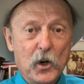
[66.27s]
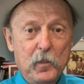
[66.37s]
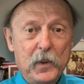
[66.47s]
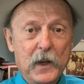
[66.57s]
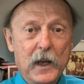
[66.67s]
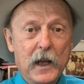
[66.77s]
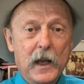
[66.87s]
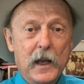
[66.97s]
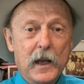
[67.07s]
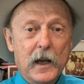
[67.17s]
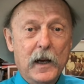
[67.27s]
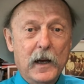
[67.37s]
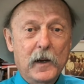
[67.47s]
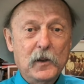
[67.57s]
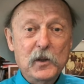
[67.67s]
Earp,
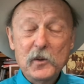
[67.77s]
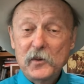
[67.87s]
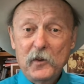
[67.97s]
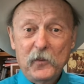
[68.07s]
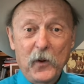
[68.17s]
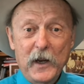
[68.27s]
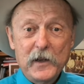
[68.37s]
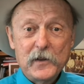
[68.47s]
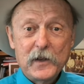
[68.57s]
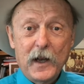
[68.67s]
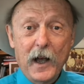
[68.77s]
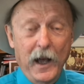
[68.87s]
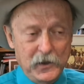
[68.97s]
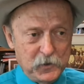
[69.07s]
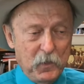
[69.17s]
used the phrase,
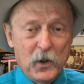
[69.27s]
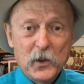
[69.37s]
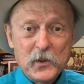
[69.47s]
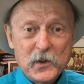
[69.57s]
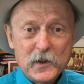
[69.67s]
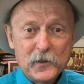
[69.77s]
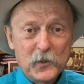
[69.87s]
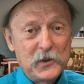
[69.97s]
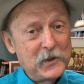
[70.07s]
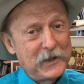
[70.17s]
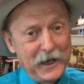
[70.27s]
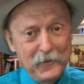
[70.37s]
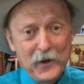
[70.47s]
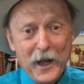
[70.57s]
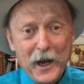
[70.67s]
I suppose, which is kind
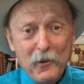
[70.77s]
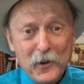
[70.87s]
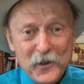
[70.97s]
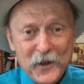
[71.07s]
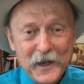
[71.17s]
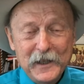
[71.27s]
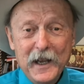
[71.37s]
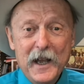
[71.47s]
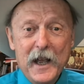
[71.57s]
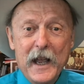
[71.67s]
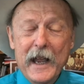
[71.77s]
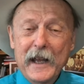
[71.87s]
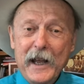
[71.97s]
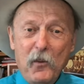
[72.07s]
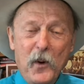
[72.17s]
of an Iowa thing.
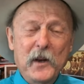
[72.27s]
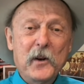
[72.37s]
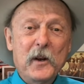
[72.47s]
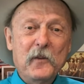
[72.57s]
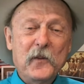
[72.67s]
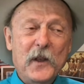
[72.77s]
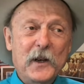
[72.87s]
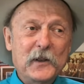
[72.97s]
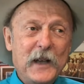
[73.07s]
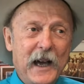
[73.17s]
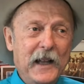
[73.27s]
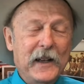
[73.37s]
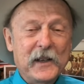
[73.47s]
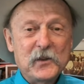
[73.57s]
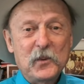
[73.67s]
And I wonder if the
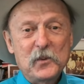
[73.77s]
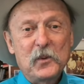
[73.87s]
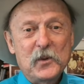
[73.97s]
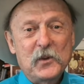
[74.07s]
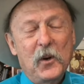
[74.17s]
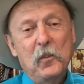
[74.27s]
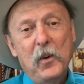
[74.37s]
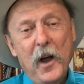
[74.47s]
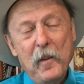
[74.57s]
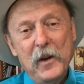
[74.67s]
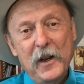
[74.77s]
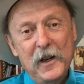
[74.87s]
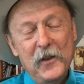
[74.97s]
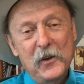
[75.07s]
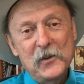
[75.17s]
dialects, which were so prominent
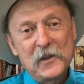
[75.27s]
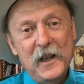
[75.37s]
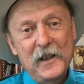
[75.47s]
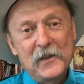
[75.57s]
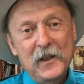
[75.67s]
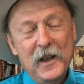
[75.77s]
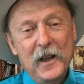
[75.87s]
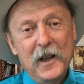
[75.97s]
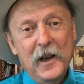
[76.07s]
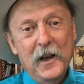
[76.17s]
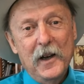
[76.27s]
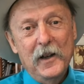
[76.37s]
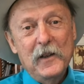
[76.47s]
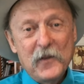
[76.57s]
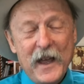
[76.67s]
in those days,
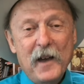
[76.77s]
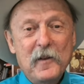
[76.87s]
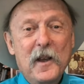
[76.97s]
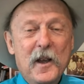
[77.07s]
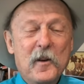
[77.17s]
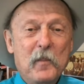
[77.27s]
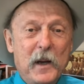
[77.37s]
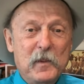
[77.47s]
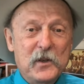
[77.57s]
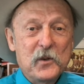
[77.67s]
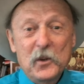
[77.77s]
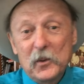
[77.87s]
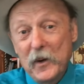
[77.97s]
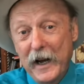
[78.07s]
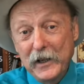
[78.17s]
if that might be
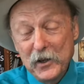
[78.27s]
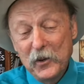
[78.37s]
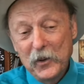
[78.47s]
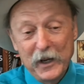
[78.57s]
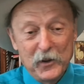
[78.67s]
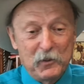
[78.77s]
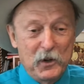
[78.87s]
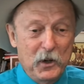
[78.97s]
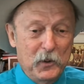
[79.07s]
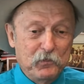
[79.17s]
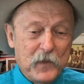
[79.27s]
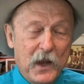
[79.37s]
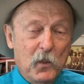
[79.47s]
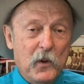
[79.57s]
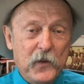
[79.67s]
true. I don't know.
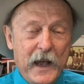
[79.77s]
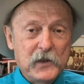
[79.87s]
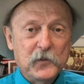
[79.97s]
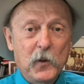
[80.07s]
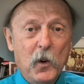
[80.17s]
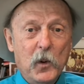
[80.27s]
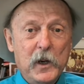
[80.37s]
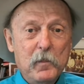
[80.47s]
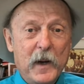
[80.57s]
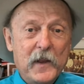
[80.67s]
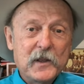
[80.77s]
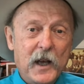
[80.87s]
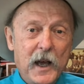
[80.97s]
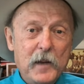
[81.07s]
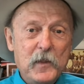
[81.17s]
Well, fast forward, and by the
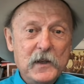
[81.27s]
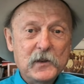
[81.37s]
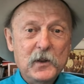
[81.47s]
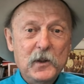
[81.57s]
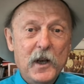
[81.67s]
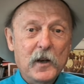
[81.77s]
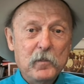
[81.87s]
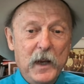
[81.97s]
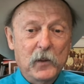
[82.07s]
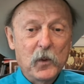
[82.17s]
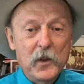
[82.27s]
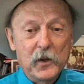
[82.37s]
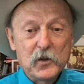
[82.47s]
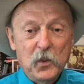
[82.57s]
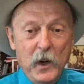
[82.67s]
time these two young men were in
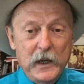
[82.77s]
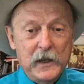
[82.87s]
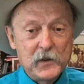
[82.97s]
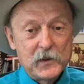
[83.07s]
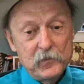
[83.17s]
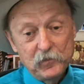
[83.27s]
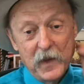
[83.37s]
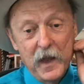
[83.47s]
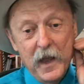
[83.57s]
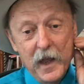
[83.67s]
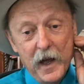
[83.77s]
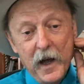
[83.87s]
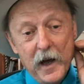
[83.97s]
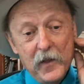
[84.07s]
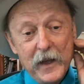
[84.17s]
their 20s,
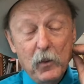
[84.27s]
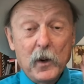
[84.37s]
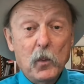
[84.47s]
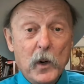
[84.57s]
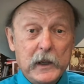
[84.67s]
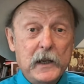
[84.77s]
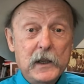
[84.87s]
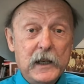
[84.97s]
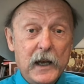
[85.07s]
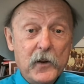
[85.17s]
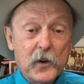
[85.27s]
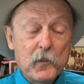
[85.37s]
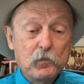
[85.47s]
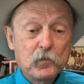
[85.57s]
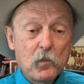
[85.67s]
they were working together